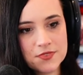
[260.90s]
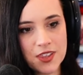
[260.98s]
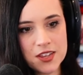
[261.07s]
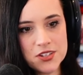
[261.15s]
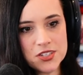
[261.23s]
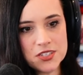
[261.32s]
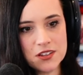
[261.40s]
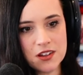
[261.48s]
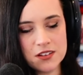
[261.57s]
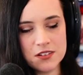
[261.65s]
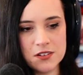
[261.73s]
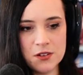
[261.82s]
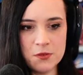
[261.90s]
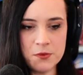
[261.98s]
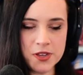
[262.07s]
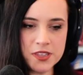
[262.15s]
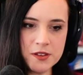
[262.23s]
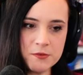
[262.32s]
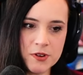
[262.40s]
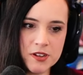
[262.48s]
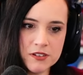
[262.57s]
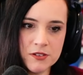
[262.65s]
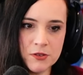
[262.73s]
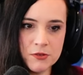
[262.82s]
I just gotta know why they
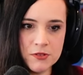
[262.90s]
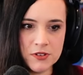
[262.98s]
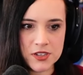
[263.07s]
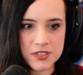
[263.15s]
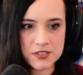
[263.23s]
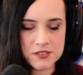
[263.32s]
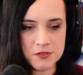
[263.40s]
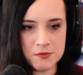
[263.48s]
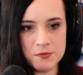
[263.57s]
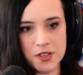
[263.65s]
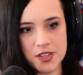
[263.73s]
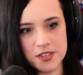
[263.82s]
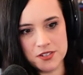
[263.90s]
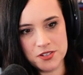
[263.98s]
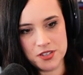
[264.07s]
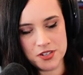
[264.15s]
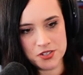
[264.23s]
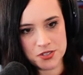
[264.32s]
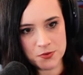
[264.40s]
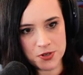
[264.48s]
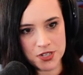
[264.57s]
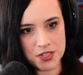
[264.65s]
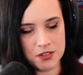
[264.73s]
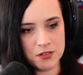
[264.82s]
want Korra. So, like, do they just want
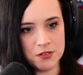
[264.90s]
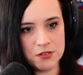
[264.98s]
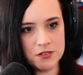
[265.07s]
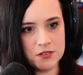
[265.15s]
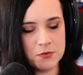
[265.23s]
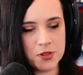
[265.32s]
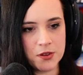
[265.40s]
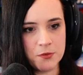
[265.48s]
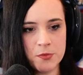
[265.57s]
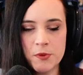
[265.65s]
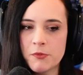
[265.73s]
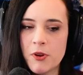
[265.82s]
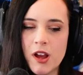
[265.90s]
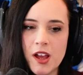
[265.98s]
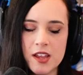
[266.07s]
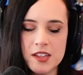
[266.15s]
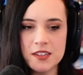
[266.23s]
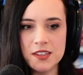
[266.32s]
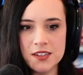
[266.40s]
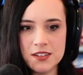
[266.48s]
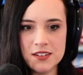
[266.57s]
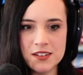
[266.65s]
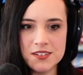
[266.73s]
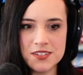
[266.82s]
to kill her? Like, but why?
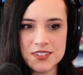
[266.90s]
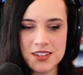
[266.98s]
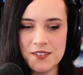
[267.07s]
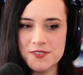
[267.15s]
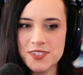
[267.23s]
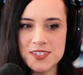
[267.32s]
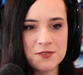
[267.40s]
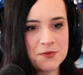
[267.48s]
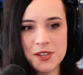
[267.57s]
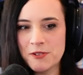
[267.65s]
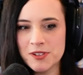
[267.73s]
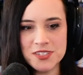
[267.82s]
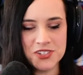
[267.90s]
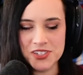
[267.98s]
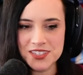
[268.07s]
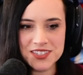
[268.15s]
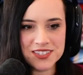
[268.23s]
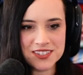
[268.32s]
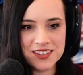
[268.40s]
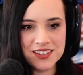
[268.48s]
Like, I just have so many questions.